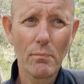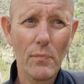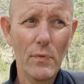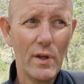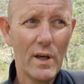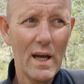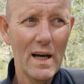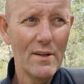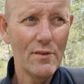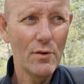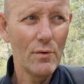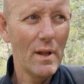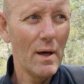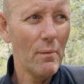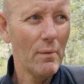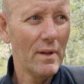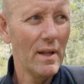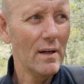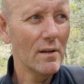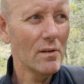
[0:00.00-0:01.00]
You can't do that
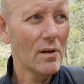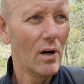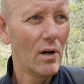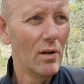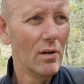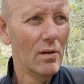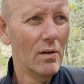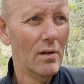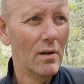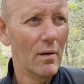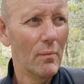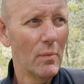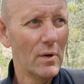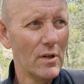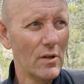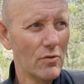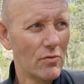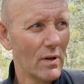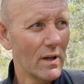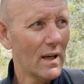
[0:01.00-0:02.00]
with alcohol. And when
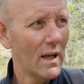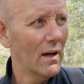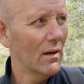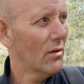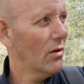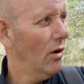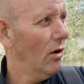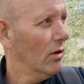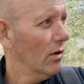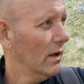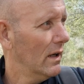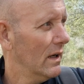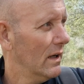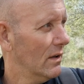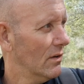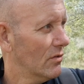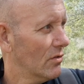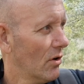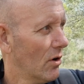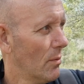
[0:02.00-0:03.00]
you drink alcohol,
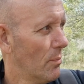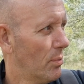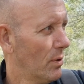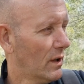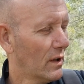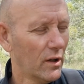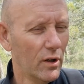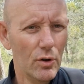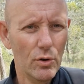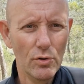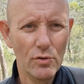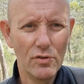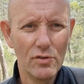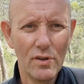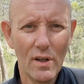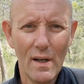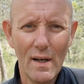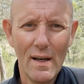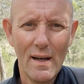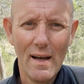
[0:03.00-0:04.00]
it sort of precludes
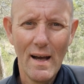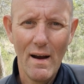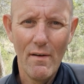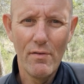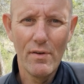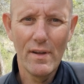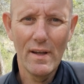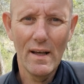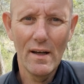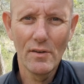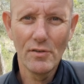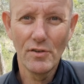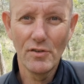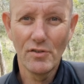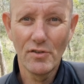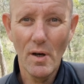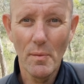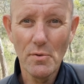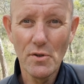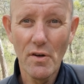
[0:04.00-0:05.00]
everything else. It
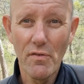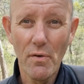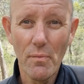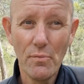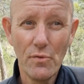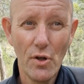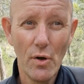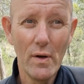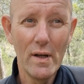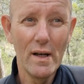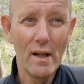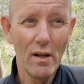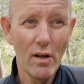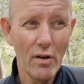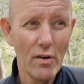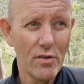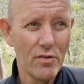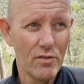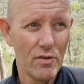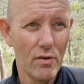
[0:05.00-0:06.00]
stops you from doing a lot
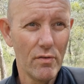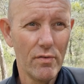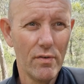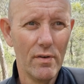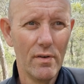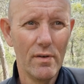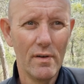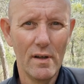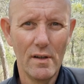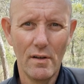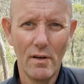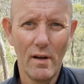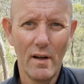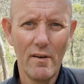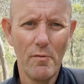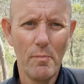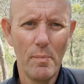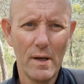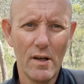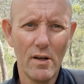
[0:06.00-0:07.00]
of stuff in your
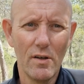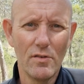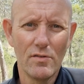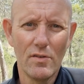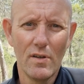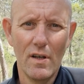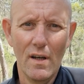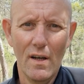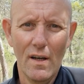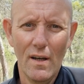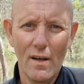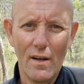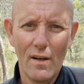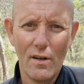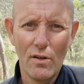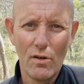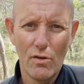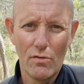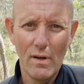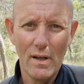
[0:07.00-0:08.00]
life because
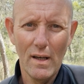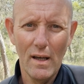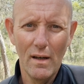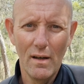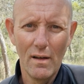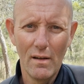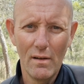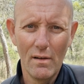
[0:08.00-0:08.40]
you're drinking.